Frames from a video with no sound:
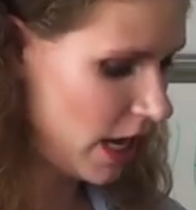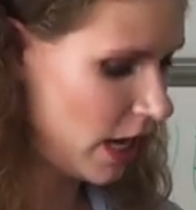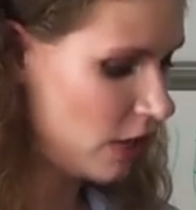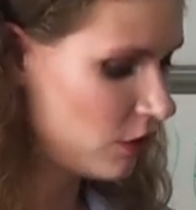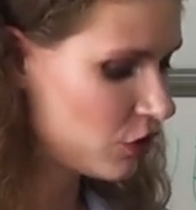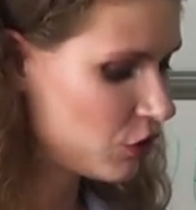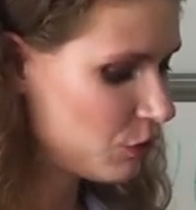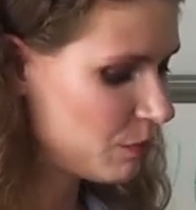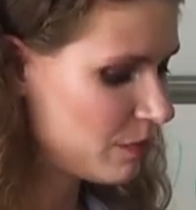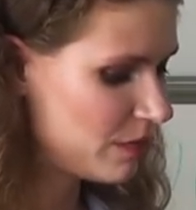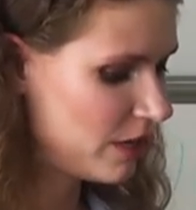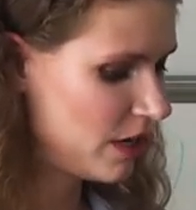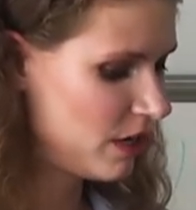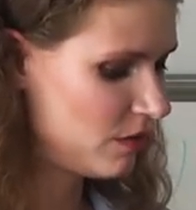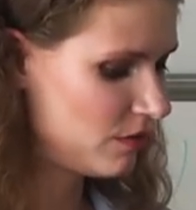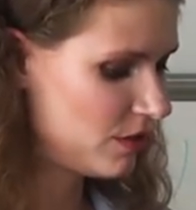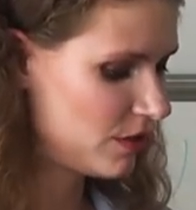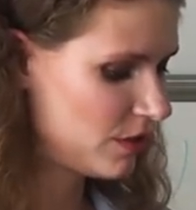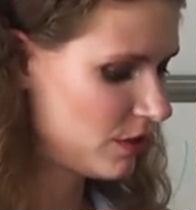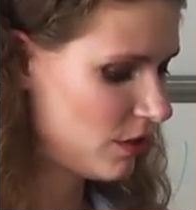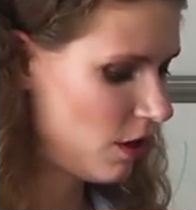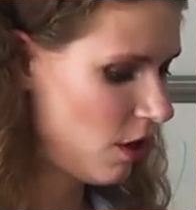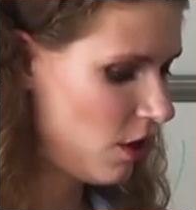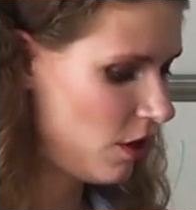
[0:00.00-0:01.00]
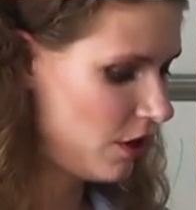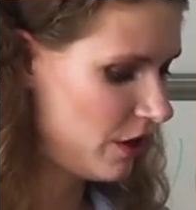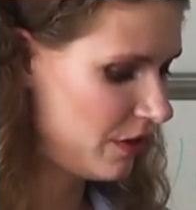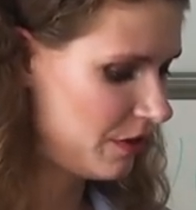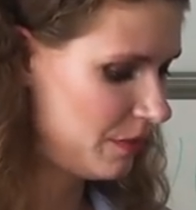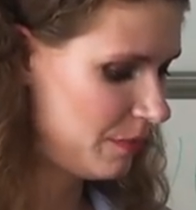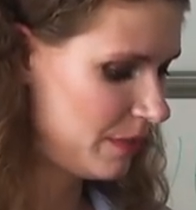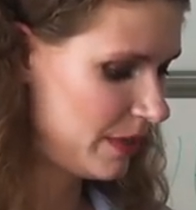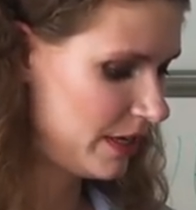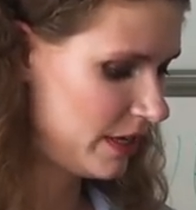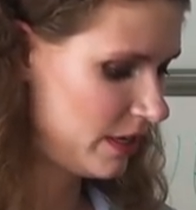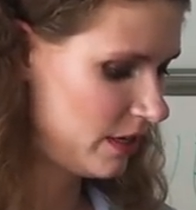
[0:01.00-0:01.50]
how to pronounce R
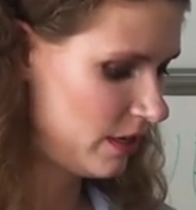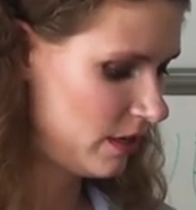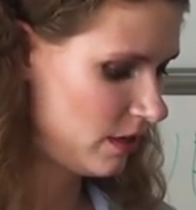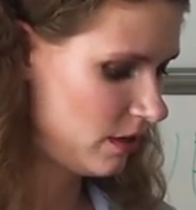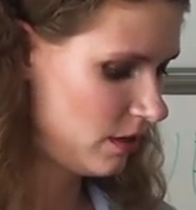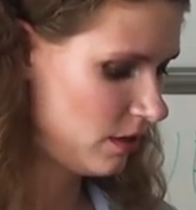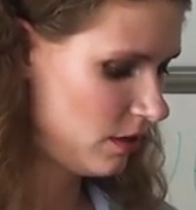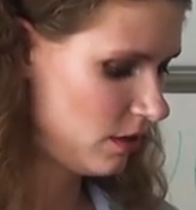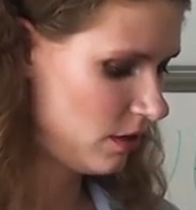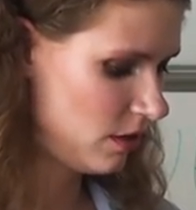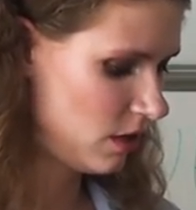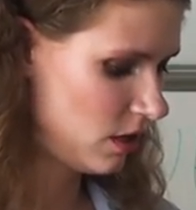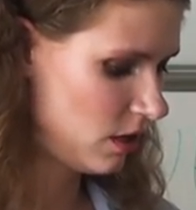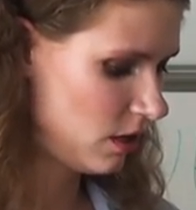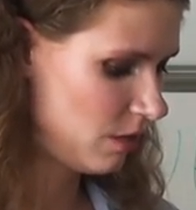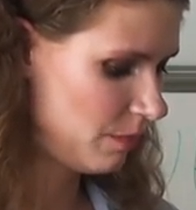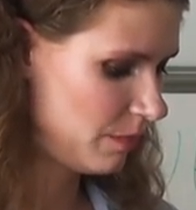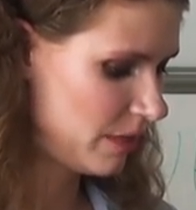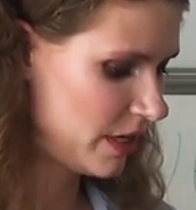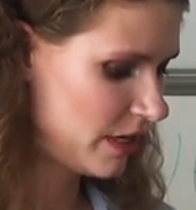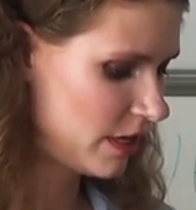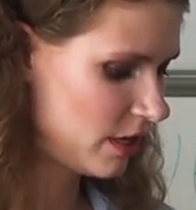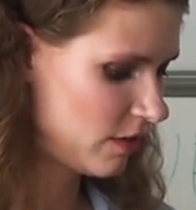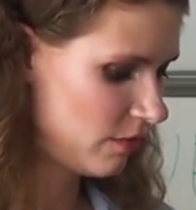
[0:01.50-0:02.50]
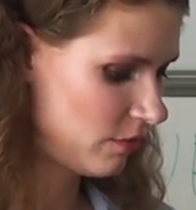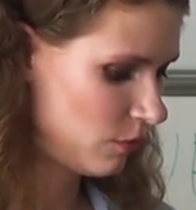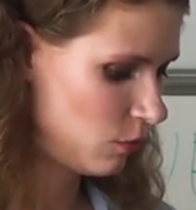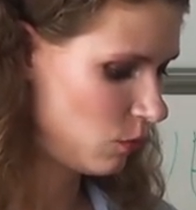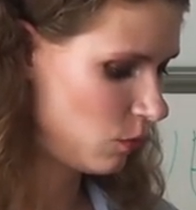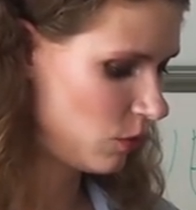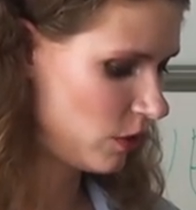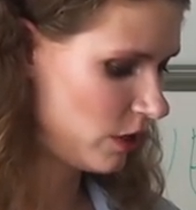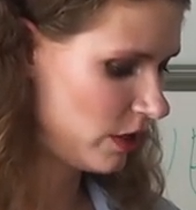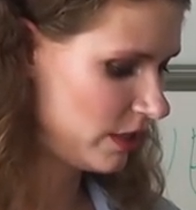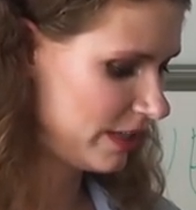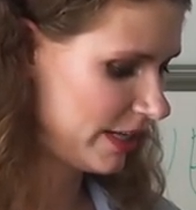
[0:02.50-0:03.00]
at the begin, uh, beginning of a
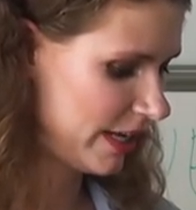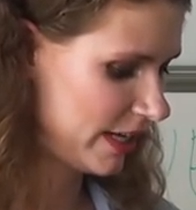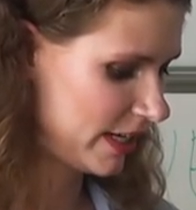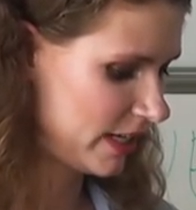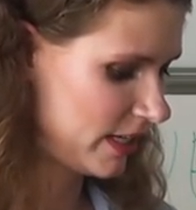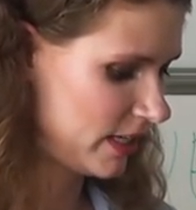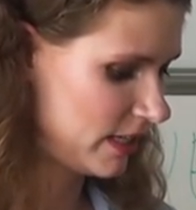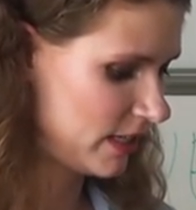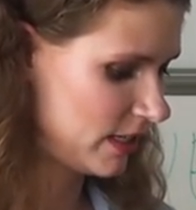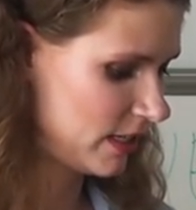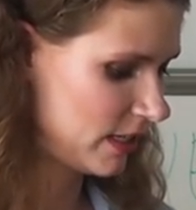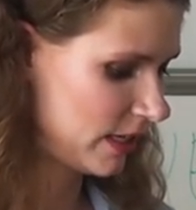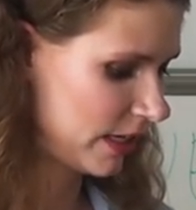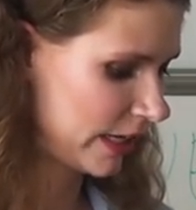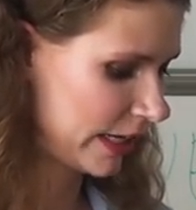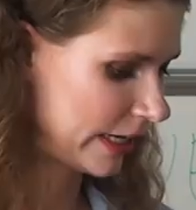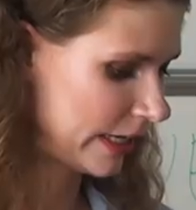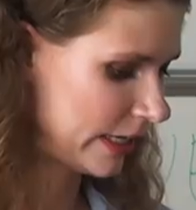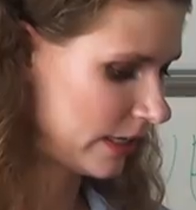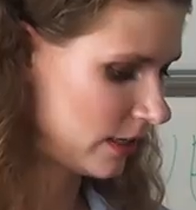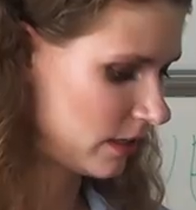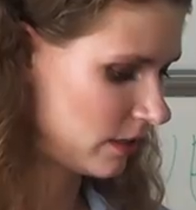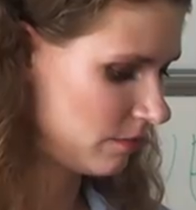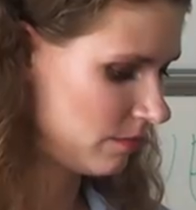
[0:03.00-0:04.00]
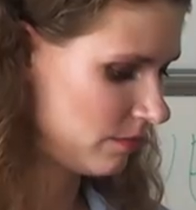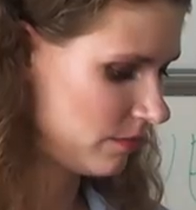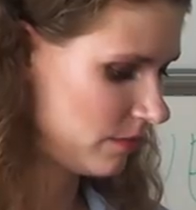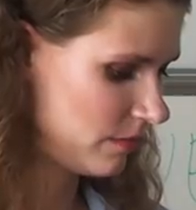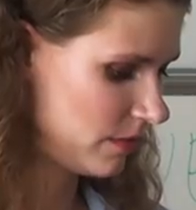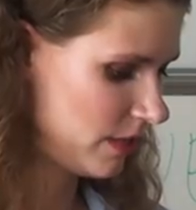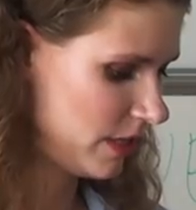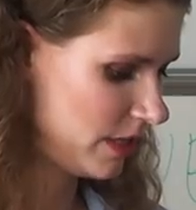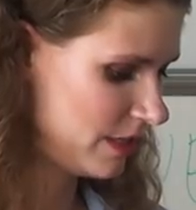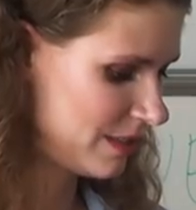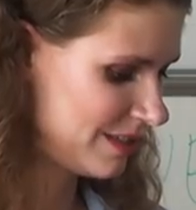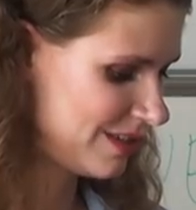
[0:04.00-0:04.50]
word like in Regen.
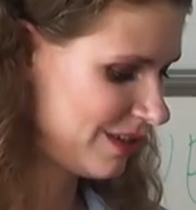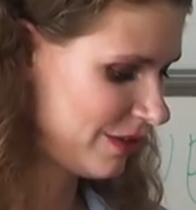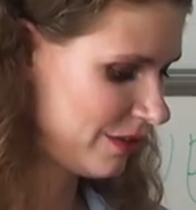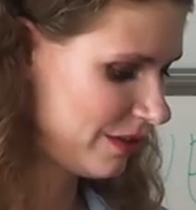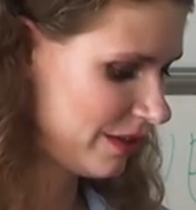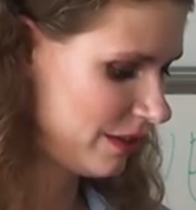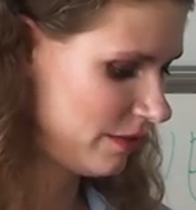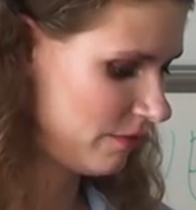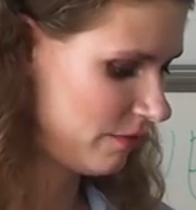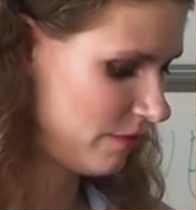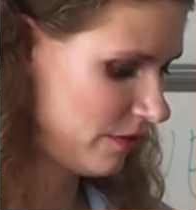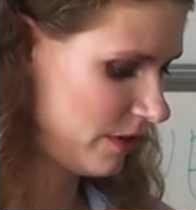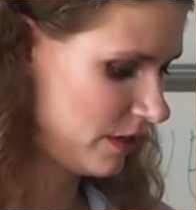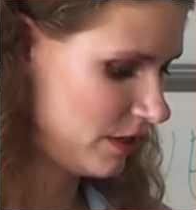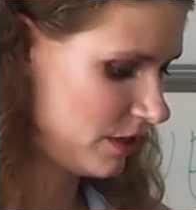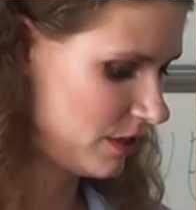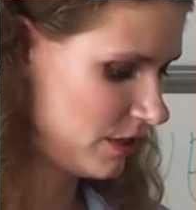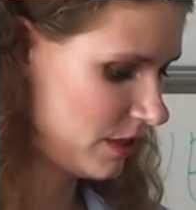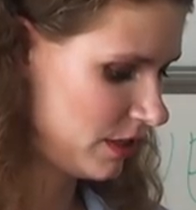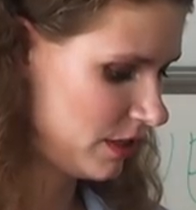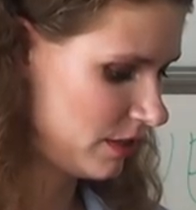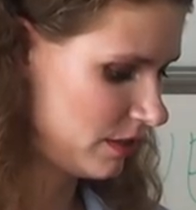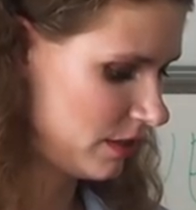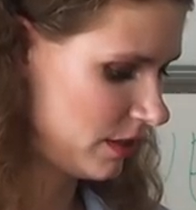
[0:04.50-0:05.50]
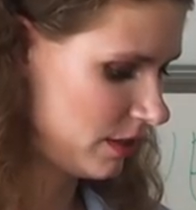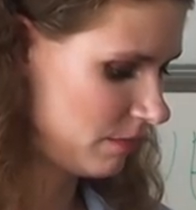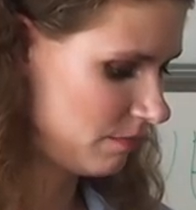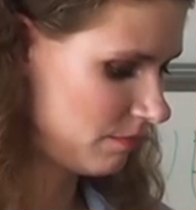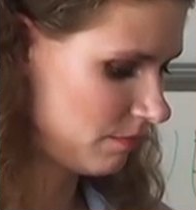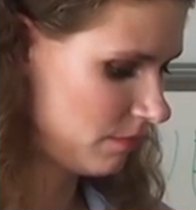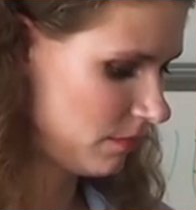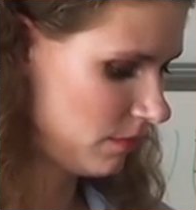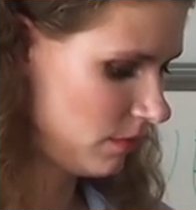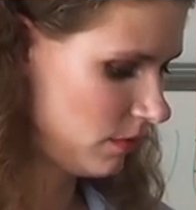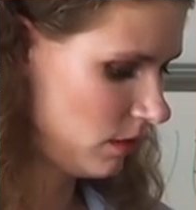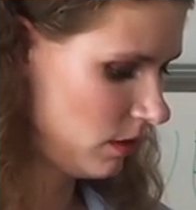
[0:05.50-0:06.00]
It's not in French, is it?
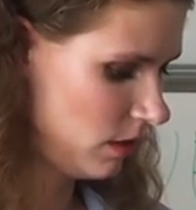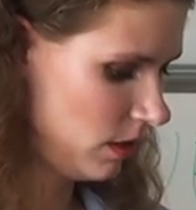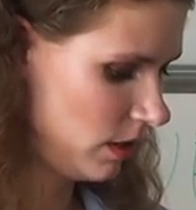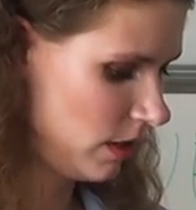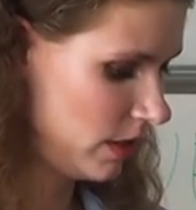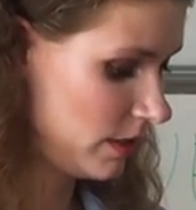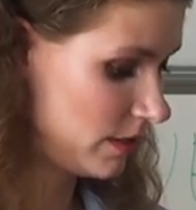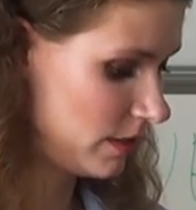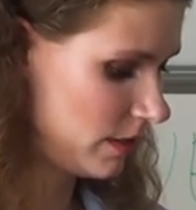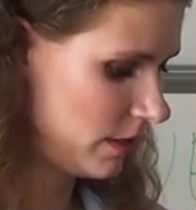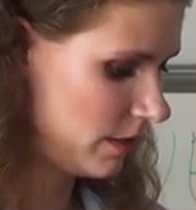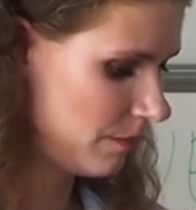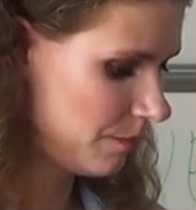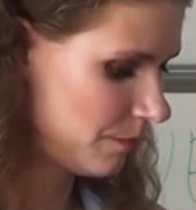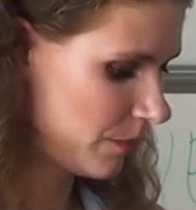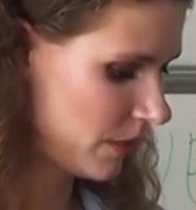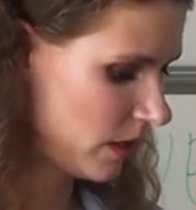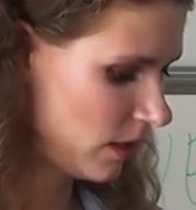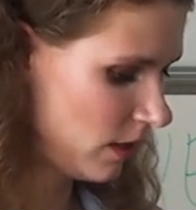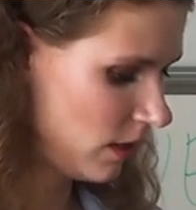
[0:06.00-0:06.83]
Uh, isn't it?